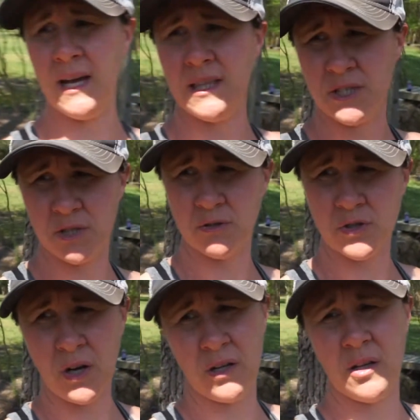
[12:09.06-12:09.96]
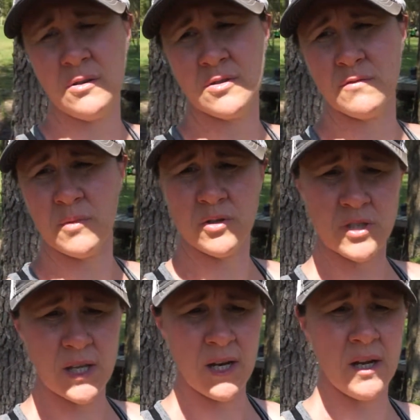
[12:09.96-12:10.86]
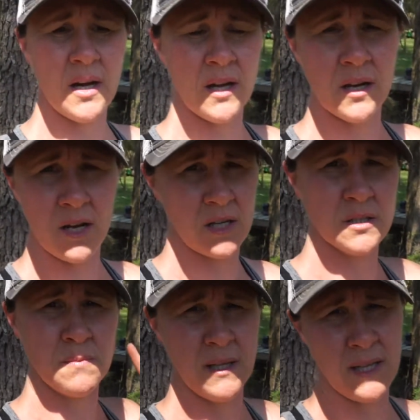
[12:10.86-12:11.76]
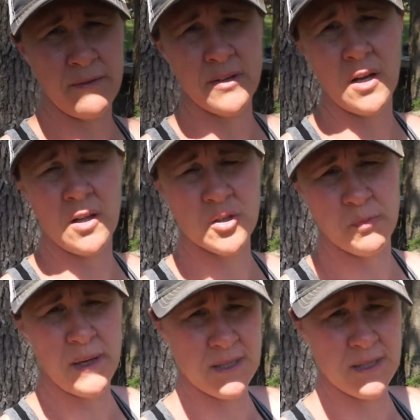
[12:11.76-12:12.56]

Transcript: the 2 truckloads of mulch that I got cost me $11